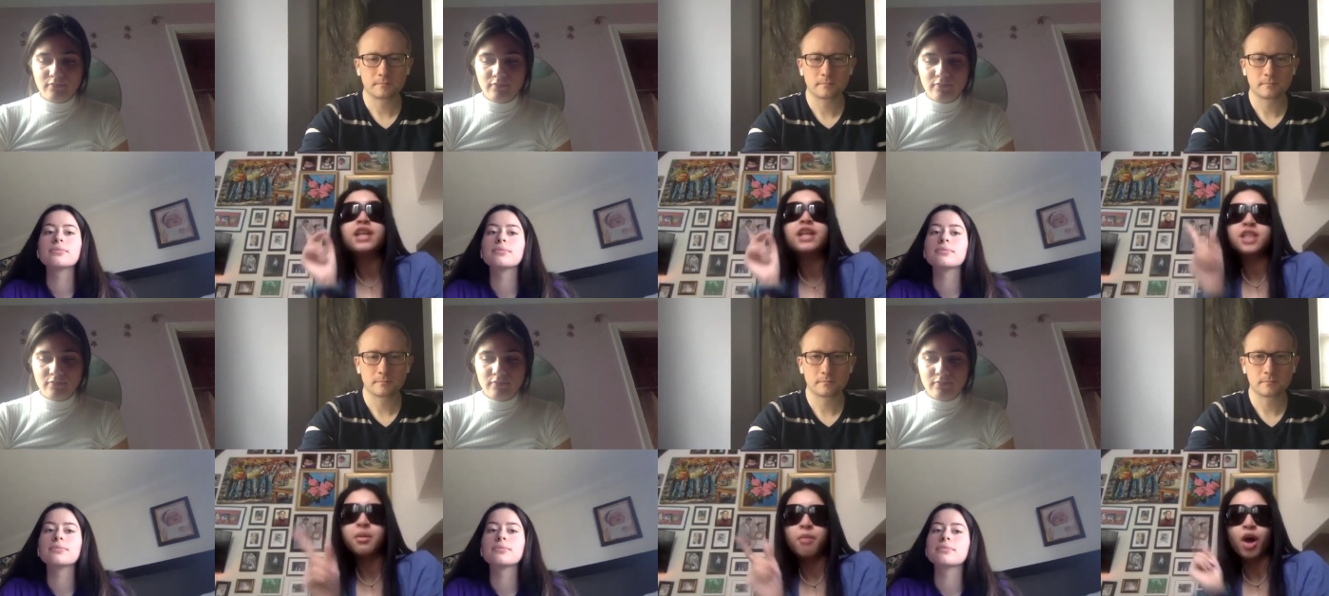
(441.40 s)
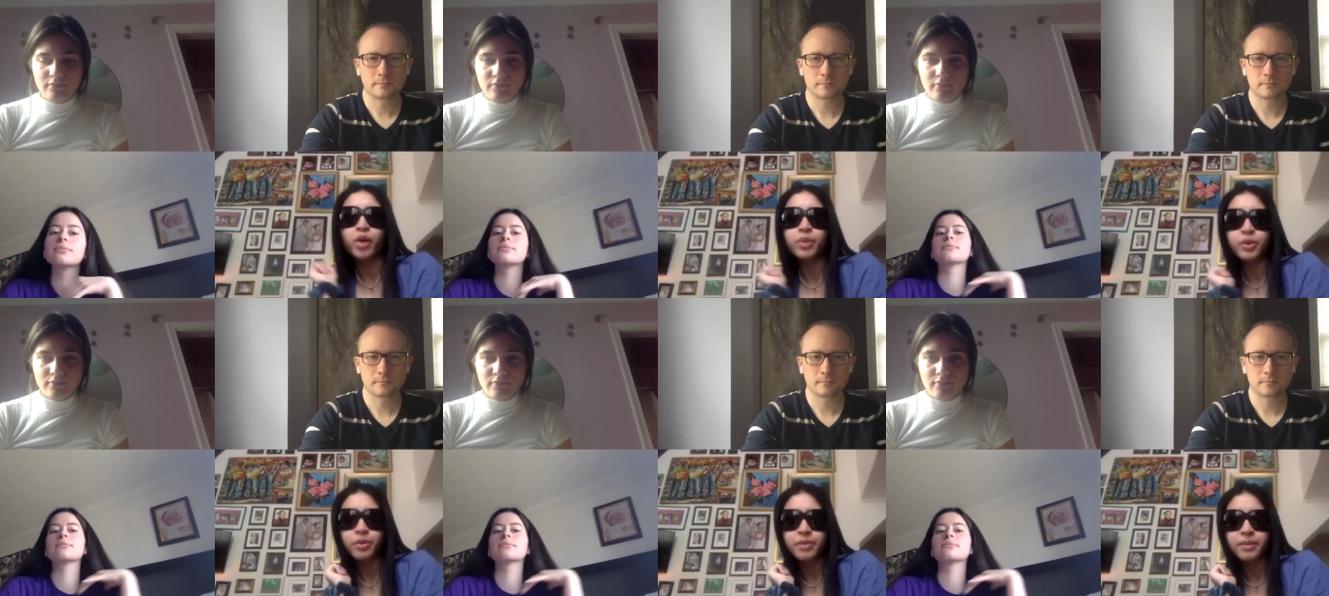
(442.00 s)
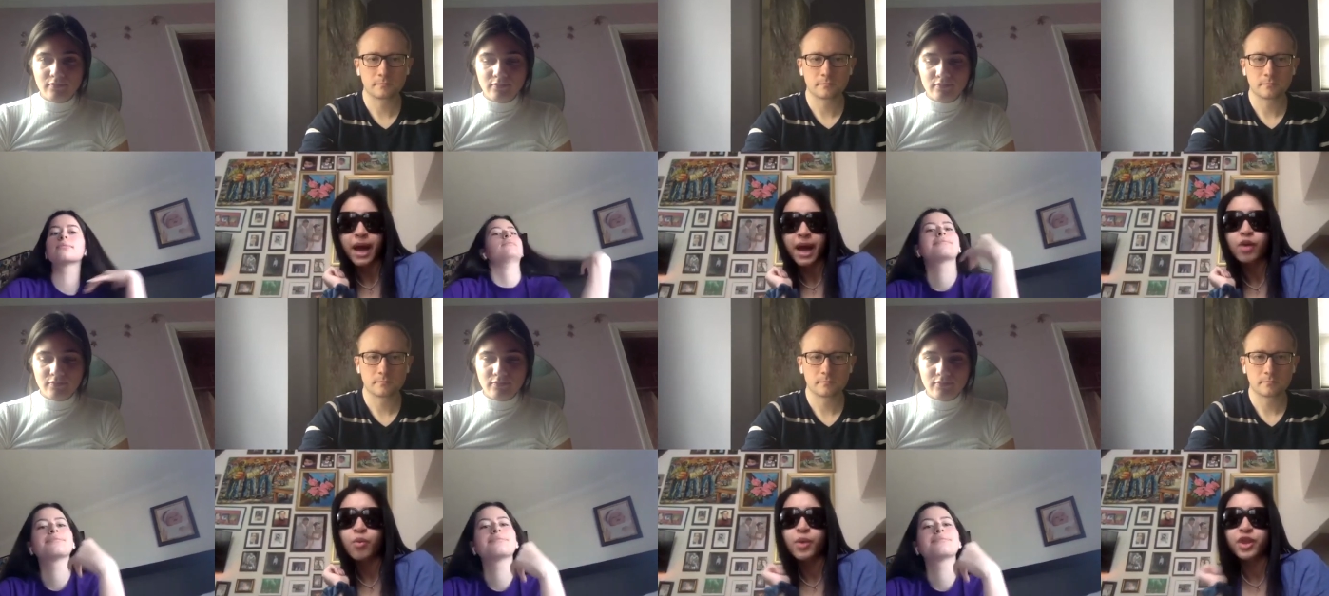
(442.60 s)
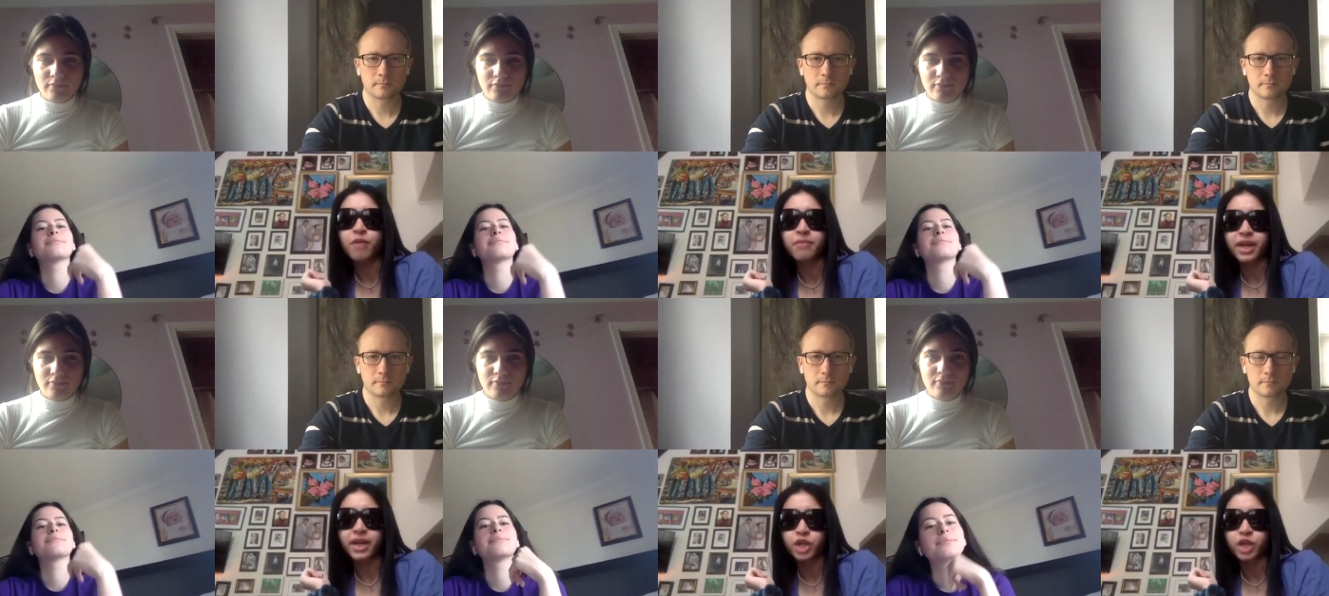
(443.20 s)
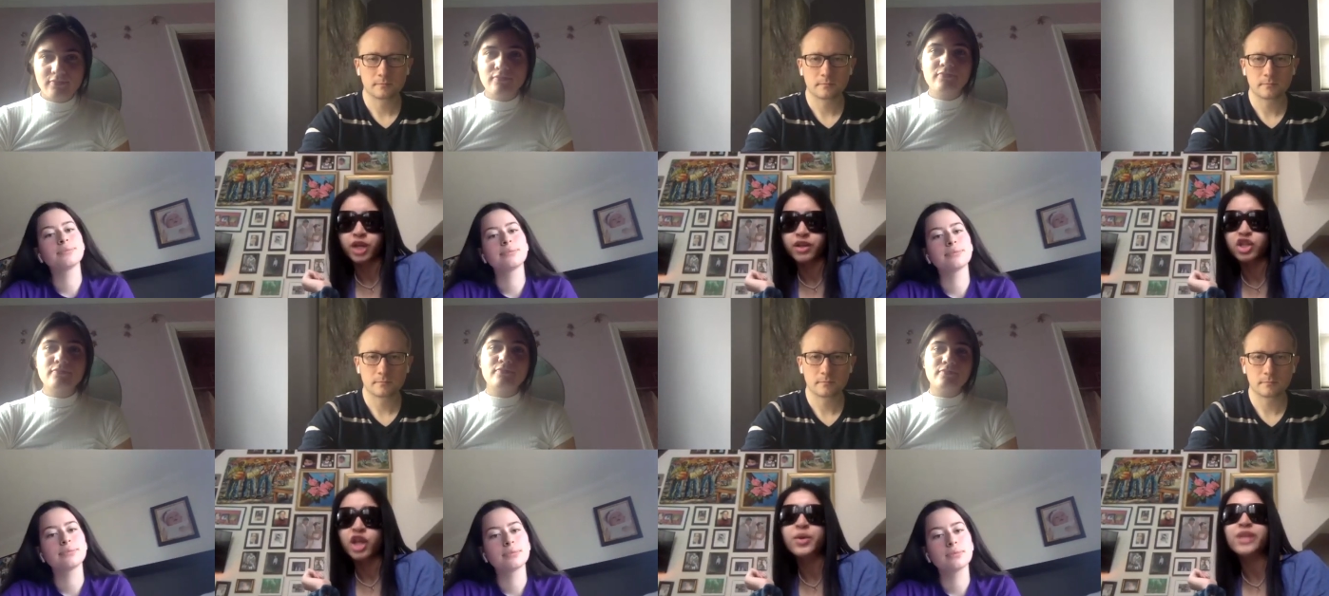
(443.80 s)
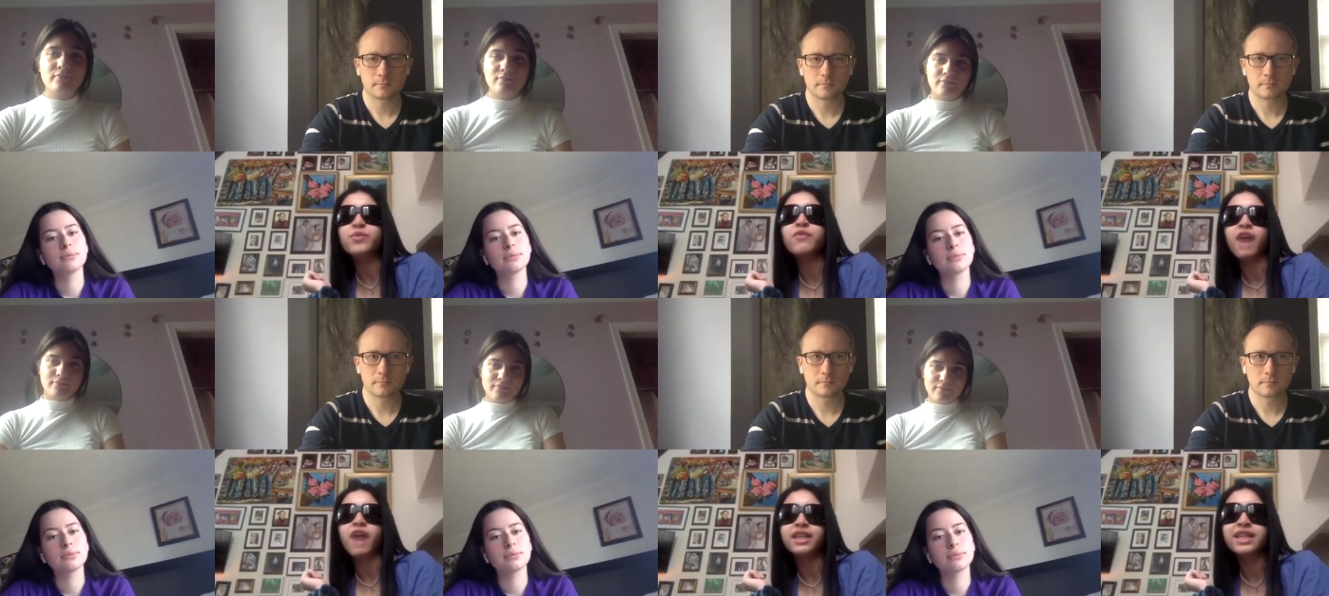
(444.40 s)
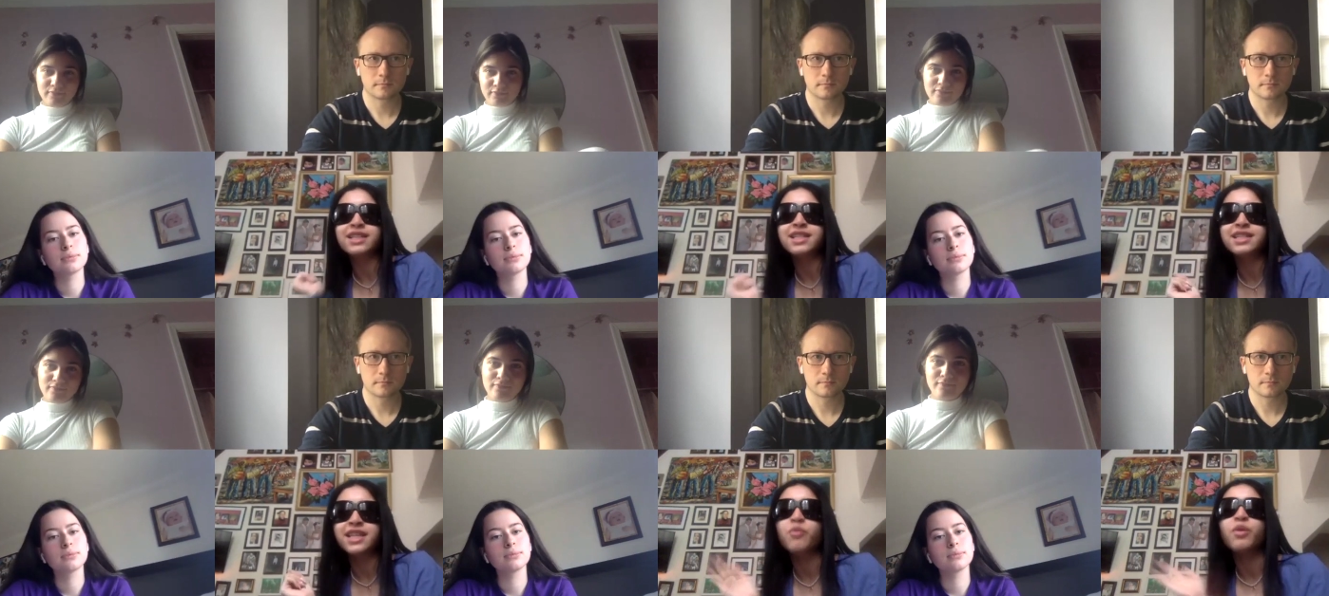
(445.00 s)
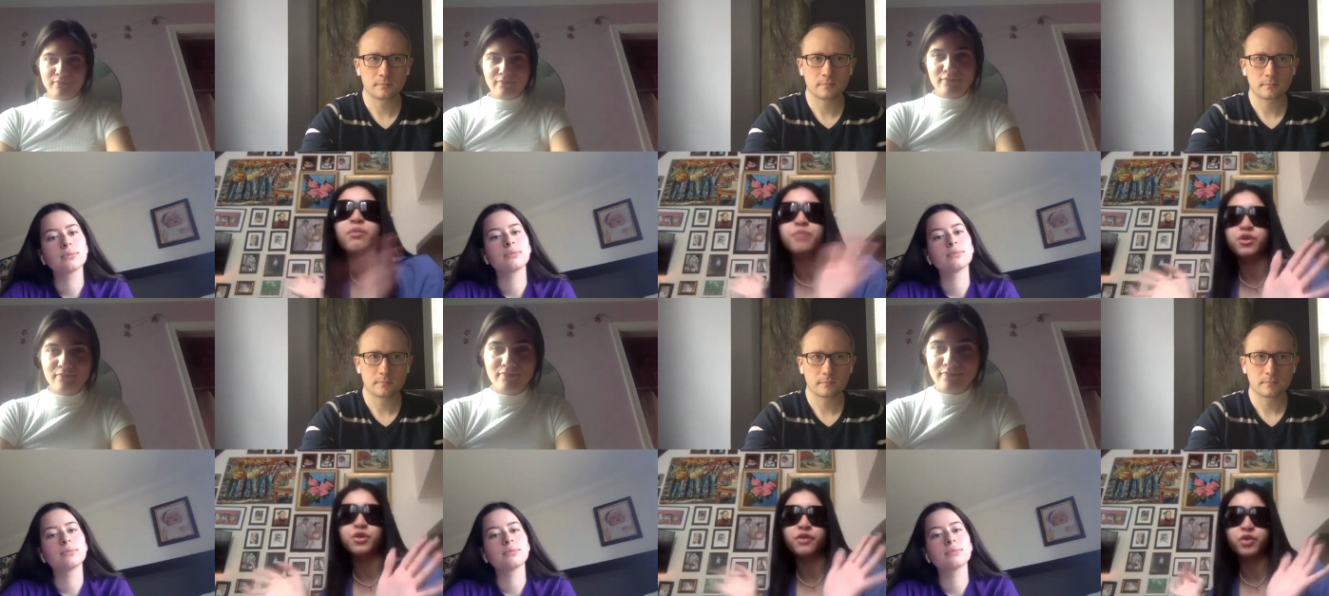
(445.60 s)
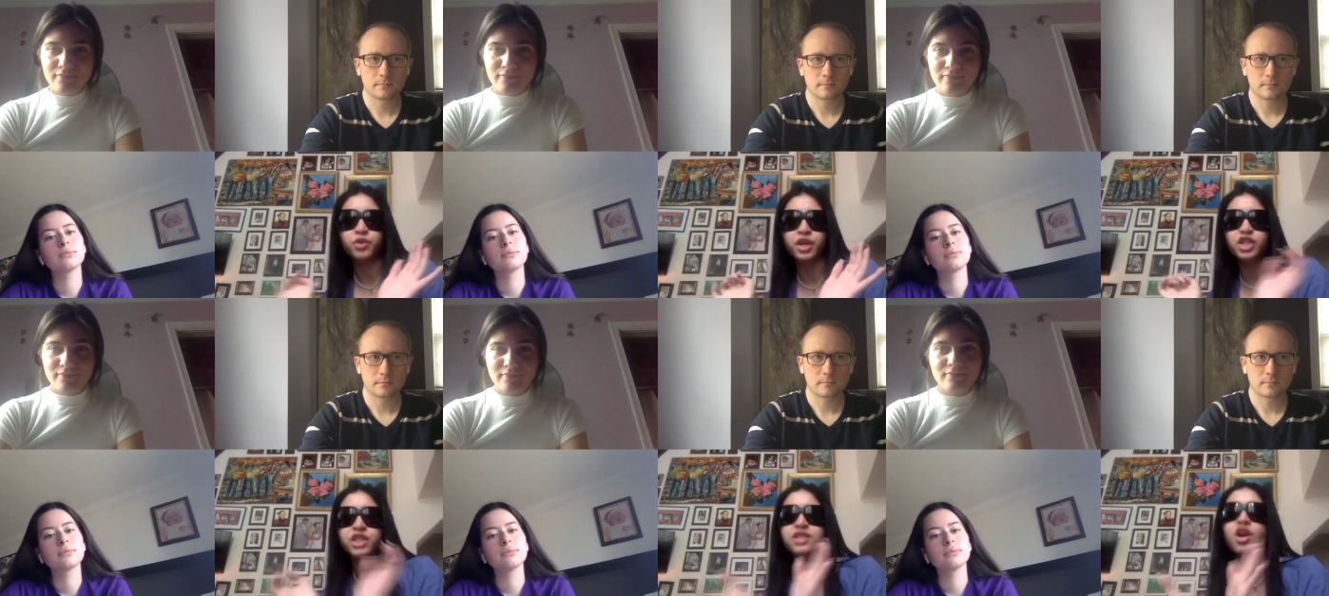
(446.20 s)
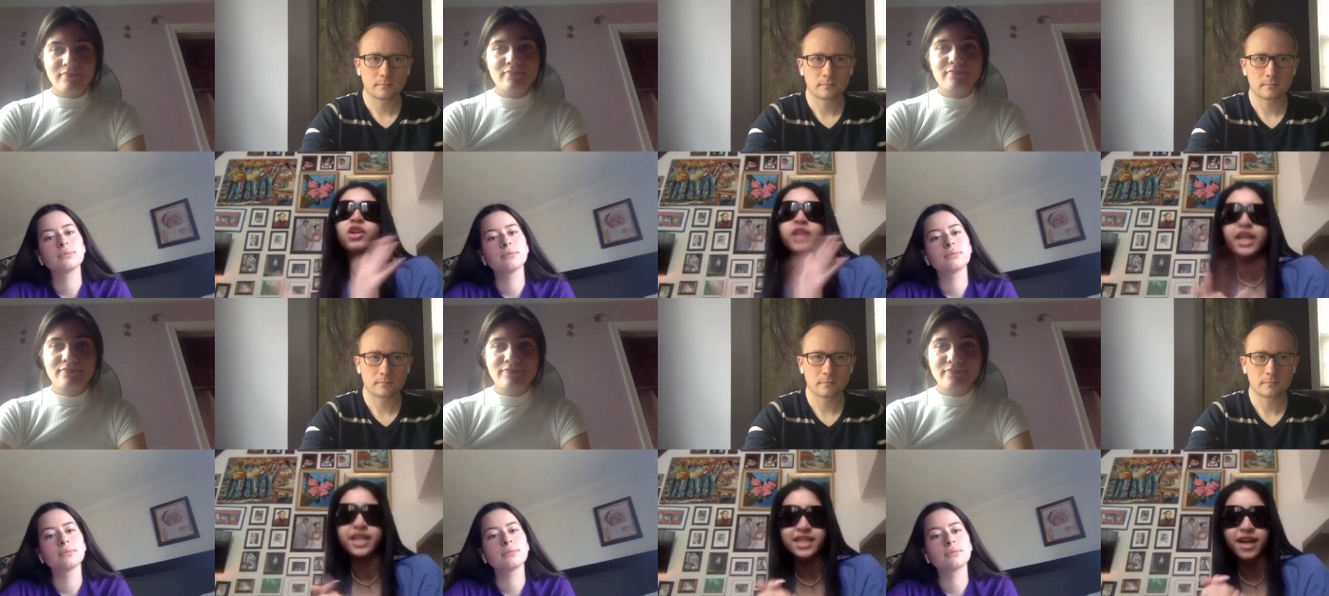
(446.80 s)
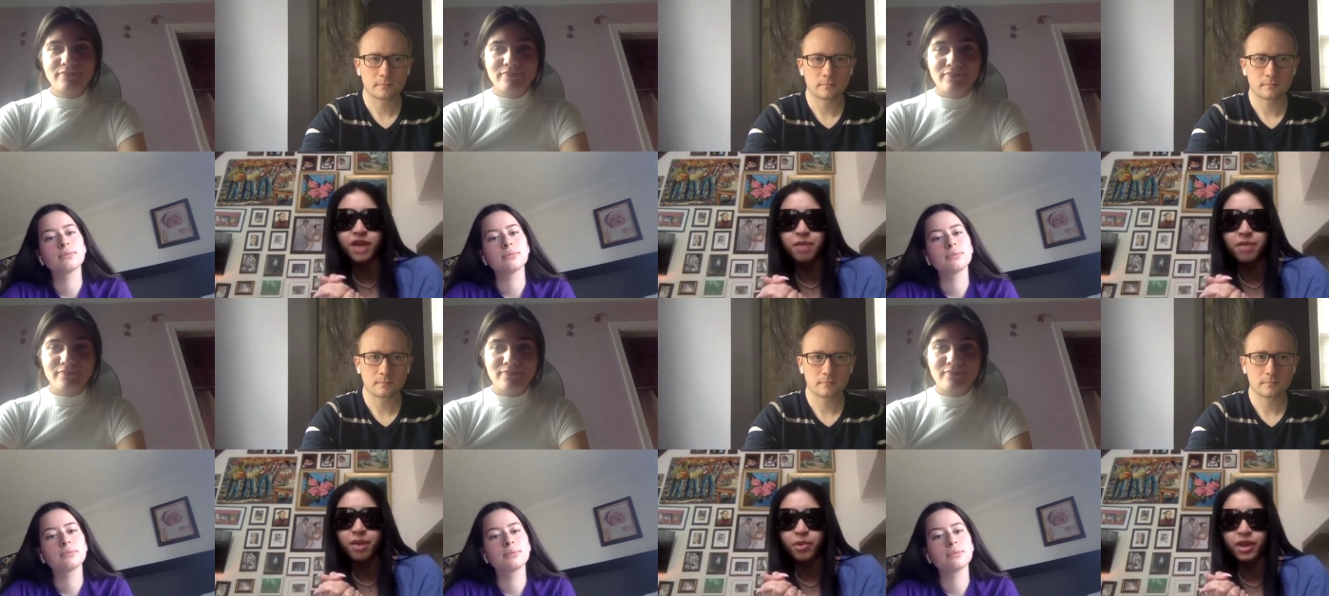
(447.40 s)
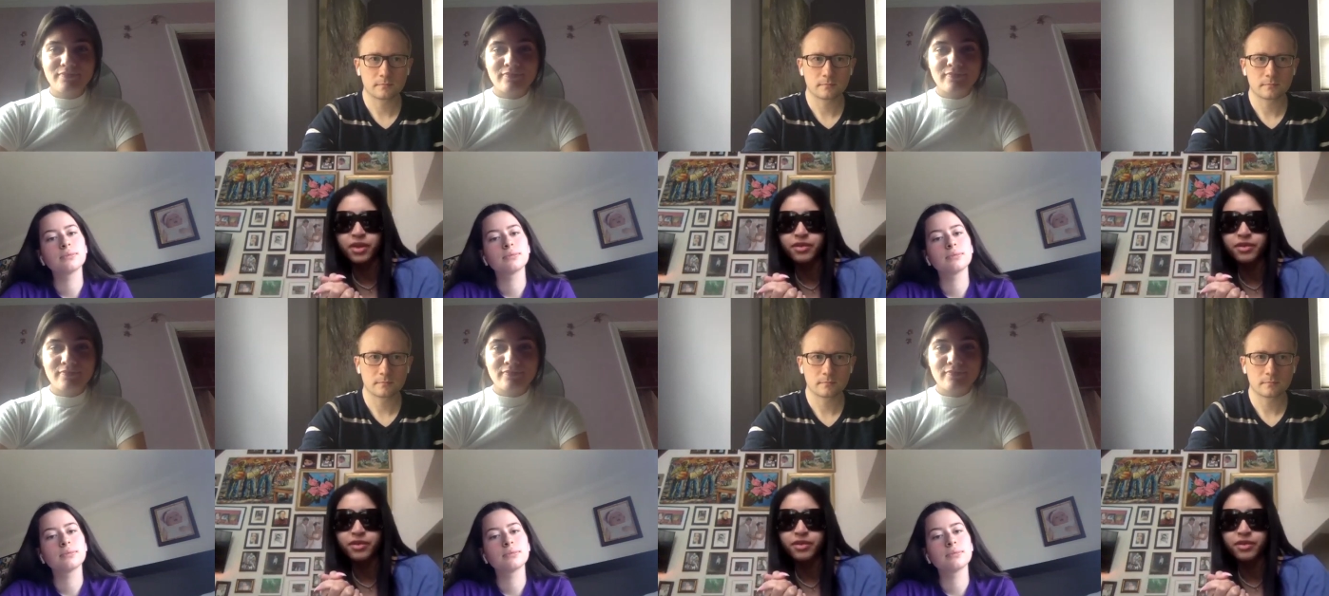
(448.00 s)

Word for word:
Speaker 1: Tomorrow we will be back with our makeup challenge. And you guys will finally get to see what beautiful creations our ladies have come up with.